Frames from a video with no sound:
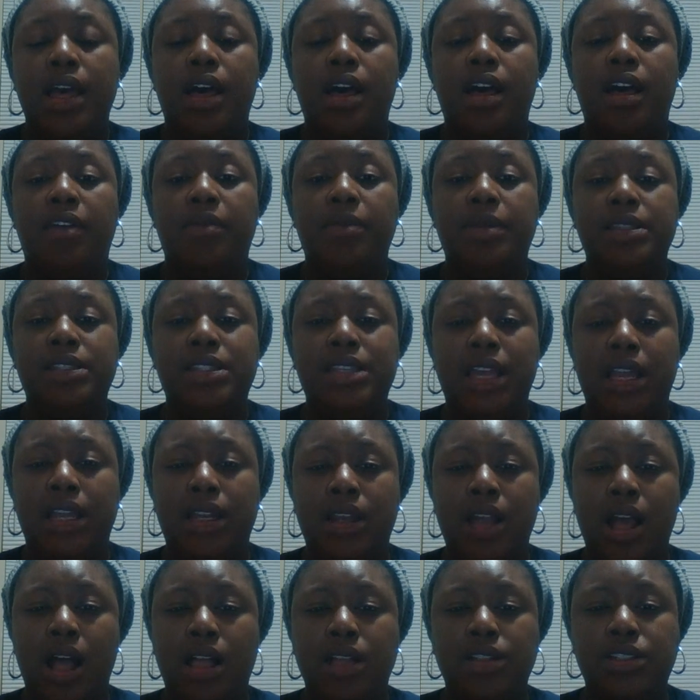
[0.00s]
um, in
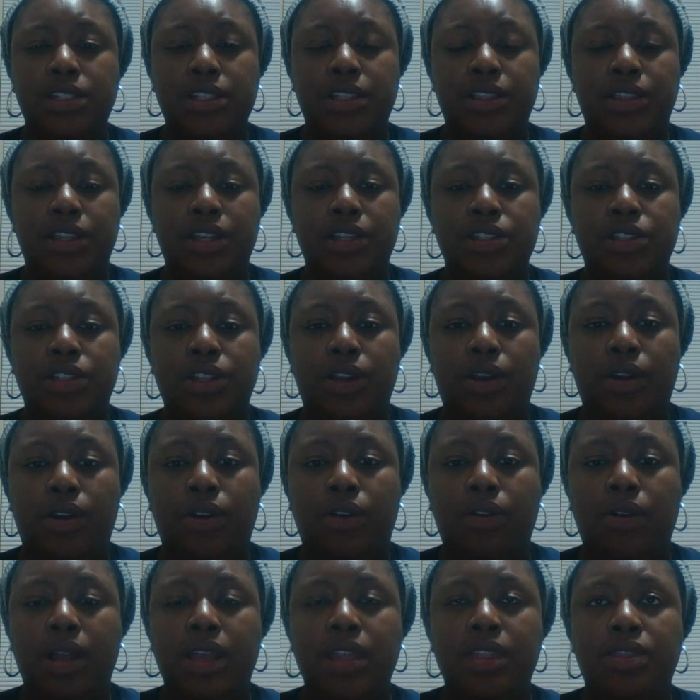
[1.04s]
technology, things that are
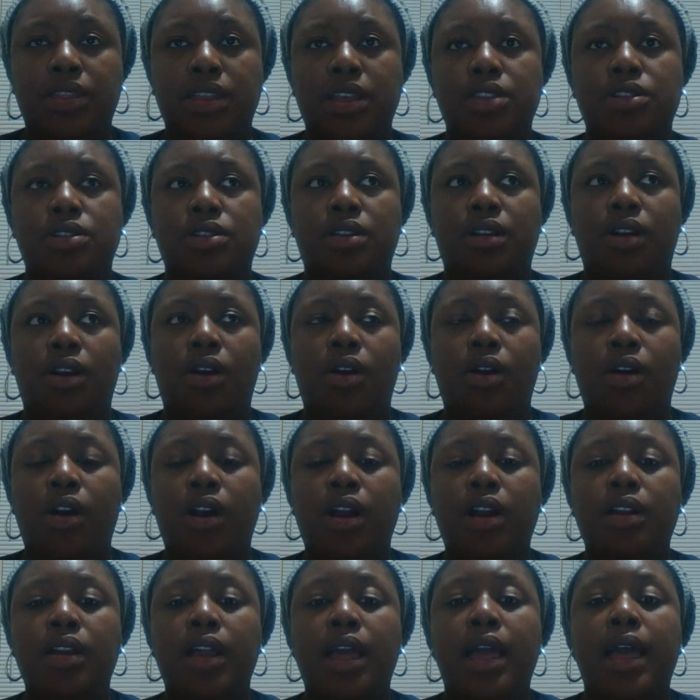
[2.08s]
great, things that
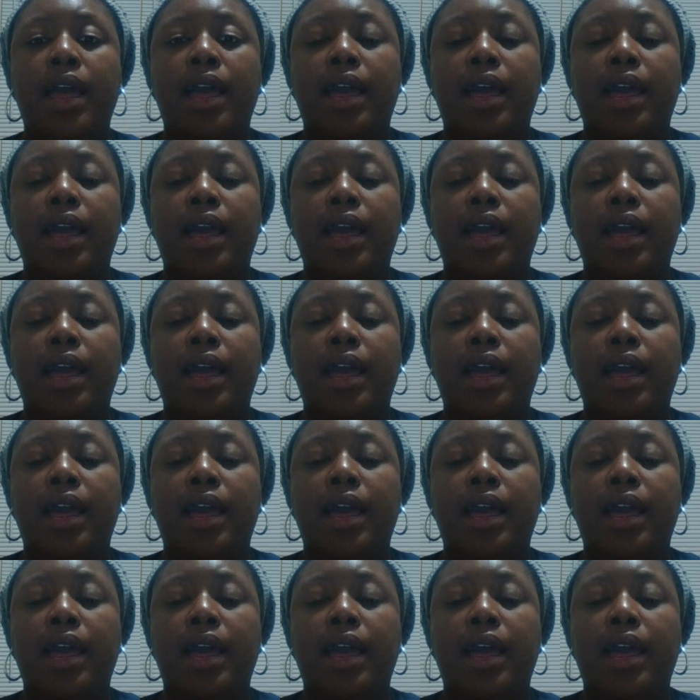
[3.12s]
aren't.